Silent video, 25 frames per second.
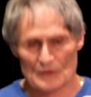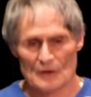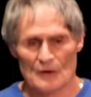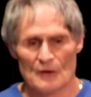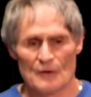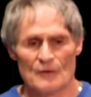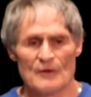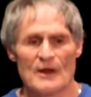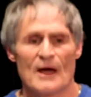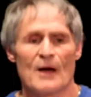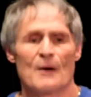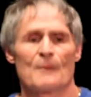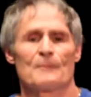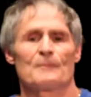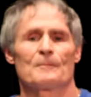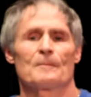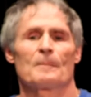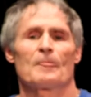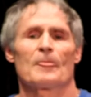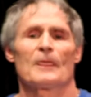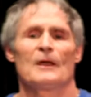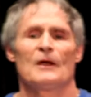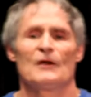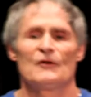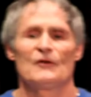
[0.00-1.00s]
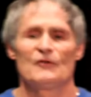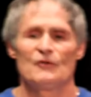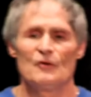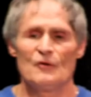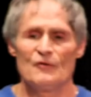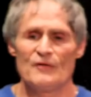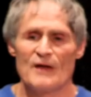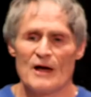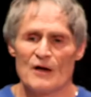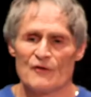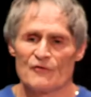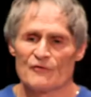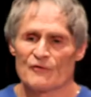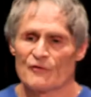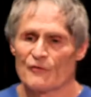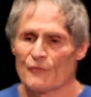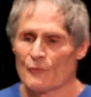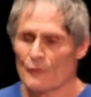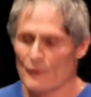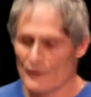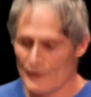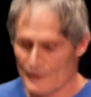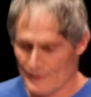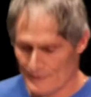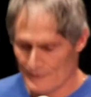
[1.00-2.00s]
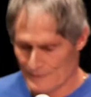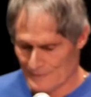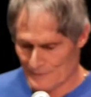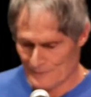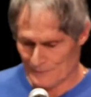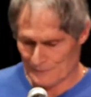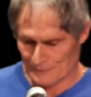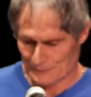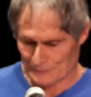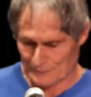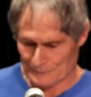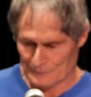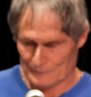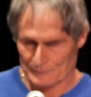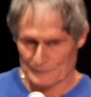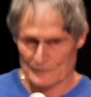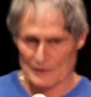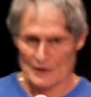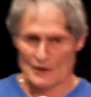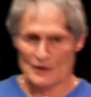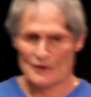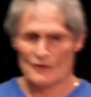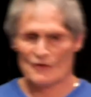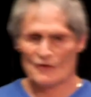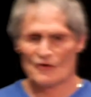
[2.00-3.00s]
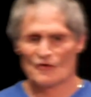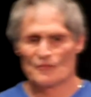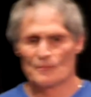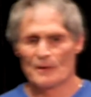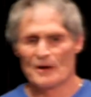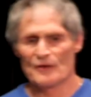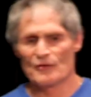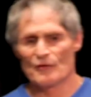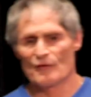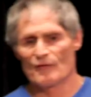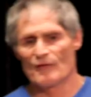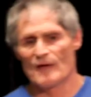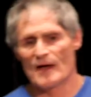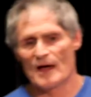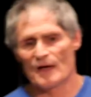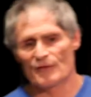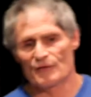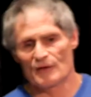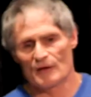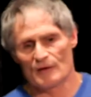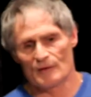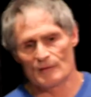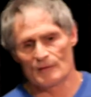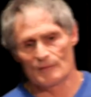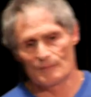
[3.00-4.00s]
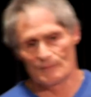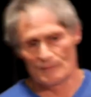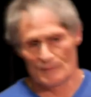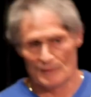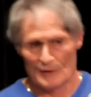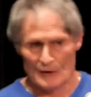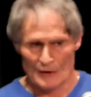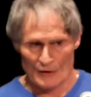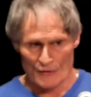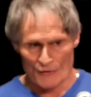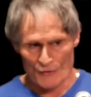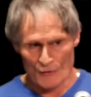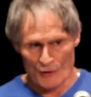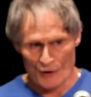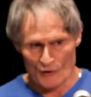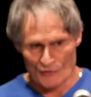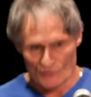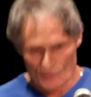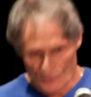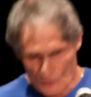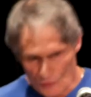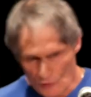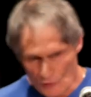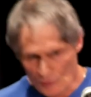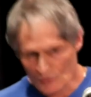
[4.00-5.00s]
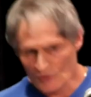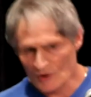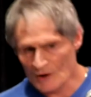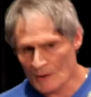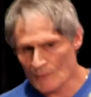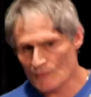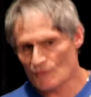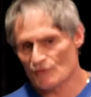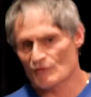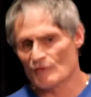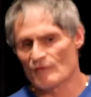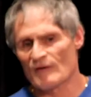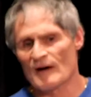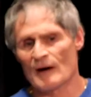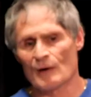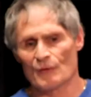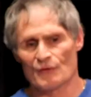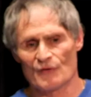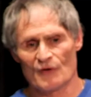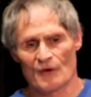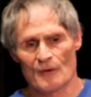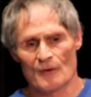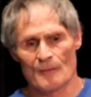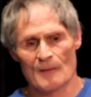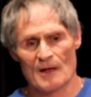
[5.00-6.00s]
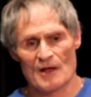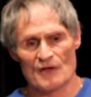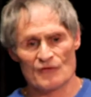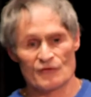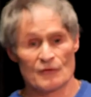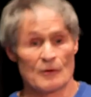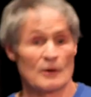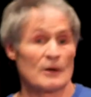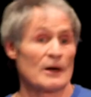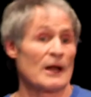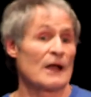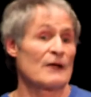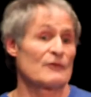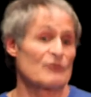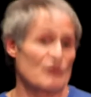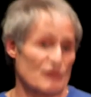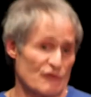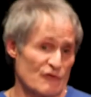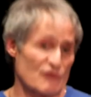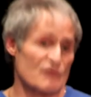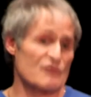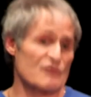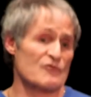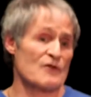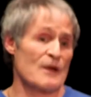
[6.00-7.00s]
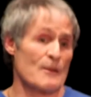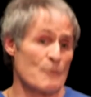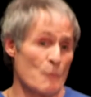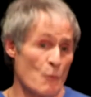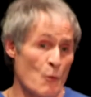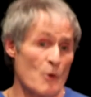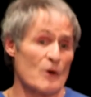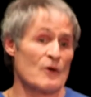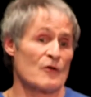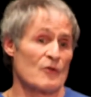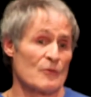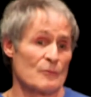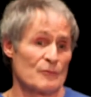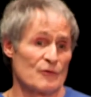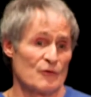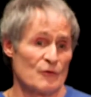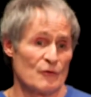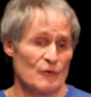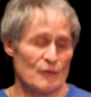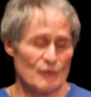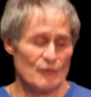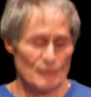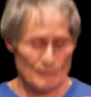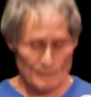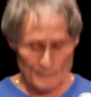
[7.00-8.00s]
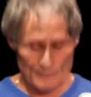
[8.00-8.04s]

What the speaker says: Now, in 2003, despite the fact that there are two limbs of voluntary manslaughter, and I've just described one of them to you,